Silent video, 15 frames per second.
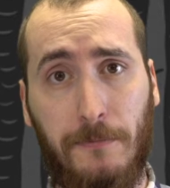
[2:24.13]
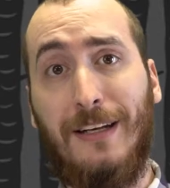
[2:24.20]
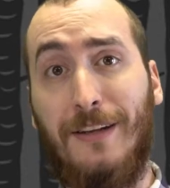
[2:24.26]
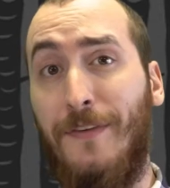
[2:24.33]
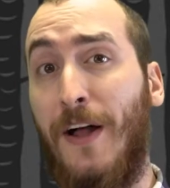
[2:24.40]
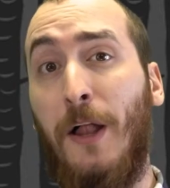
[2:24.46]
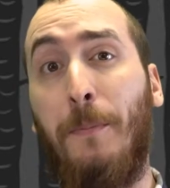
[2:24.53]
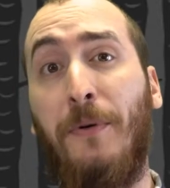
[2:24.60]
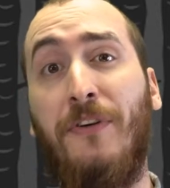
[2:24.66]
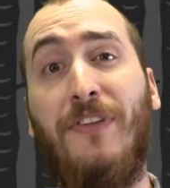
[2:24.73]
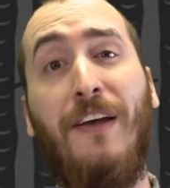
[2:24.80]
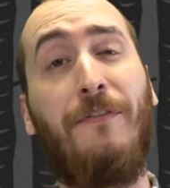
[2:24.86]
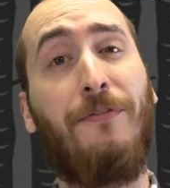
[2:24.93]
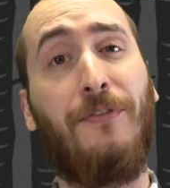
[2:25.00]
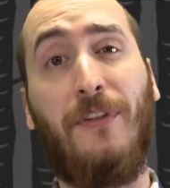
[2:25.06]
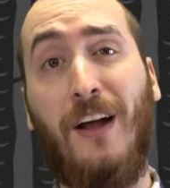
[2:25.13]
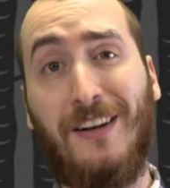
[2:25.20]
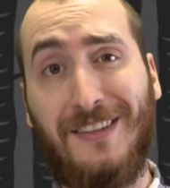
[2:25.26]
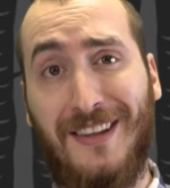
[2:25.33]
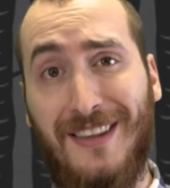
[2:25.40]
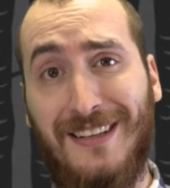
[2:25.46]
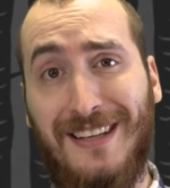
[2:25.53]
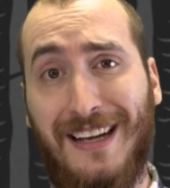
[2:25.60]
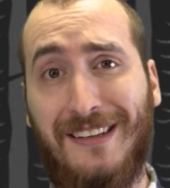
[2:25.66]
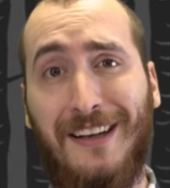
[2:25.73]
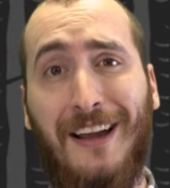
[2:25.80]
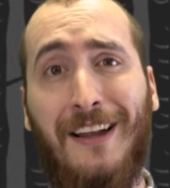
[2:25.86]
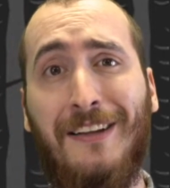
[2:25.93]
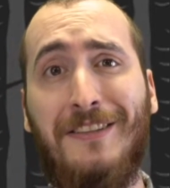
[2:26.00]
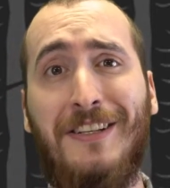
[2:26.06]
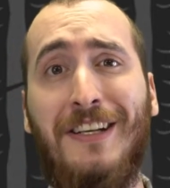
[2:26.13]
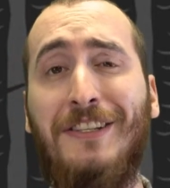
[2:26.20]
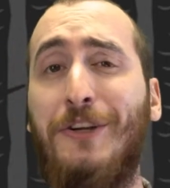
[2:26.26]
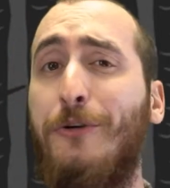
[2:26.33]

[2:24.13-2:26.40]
Developers have flocked to the technology to